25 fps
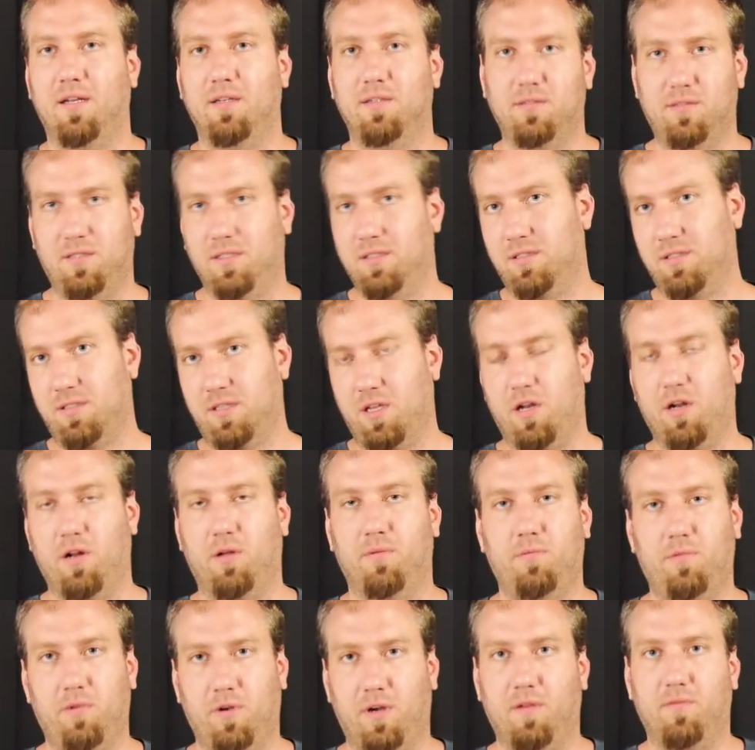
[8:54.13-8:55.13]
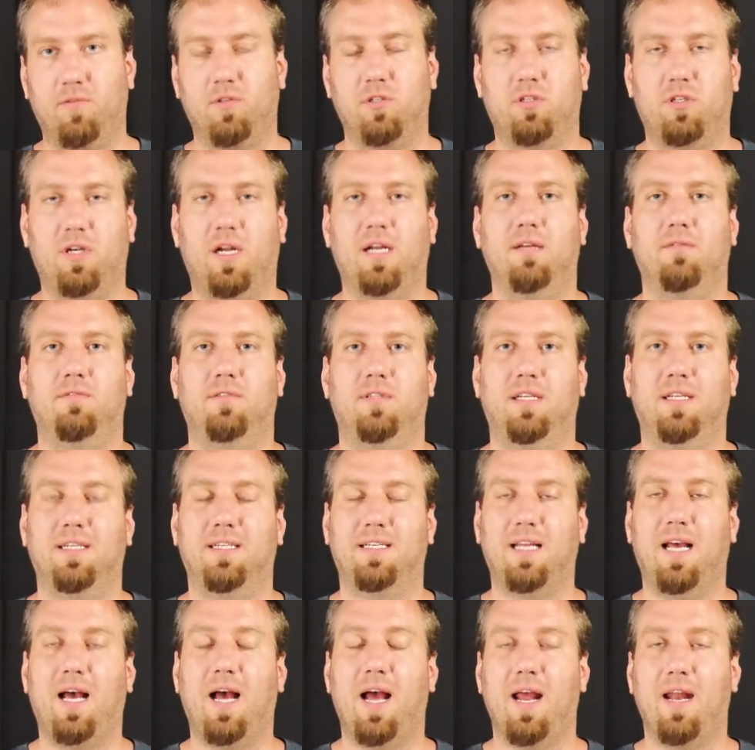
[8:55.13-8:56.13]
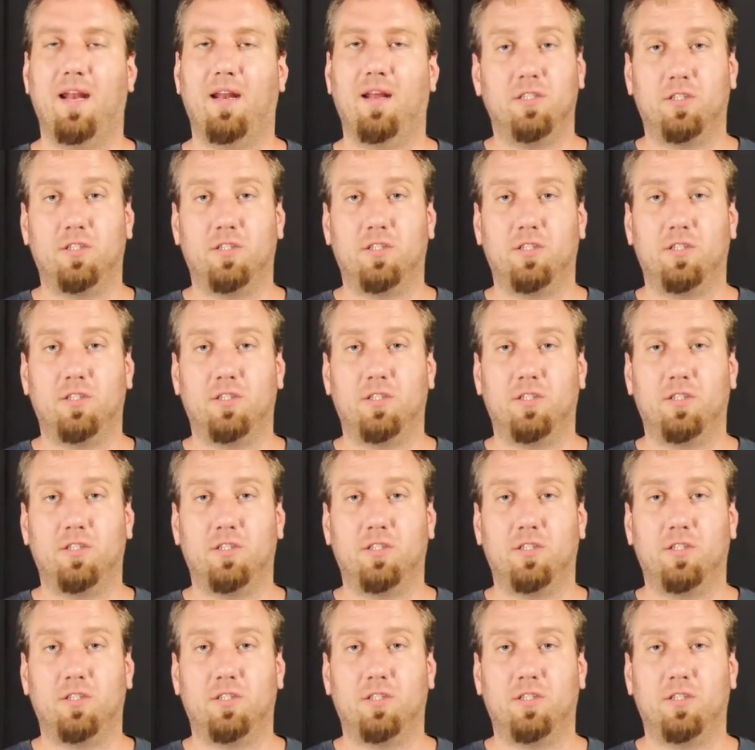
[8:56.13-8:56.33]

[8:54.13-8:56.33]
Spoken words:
since, you know, 3 of the drives had died.